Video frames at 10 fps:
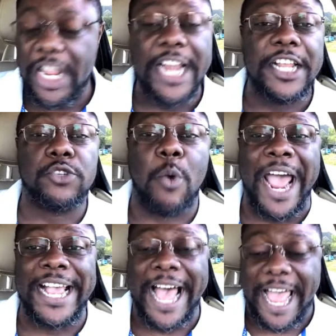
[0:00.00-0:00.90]
and this
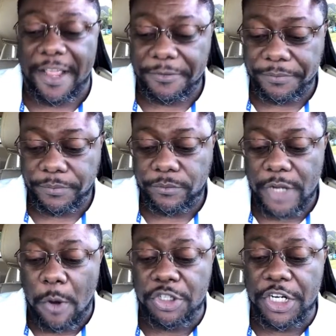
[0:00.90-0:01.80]
white guy.
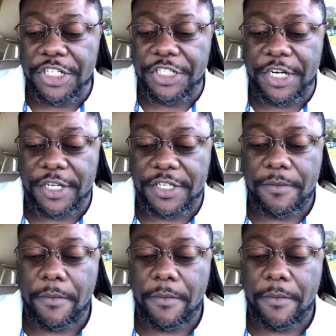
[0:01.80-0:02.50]
I want you to listen to this.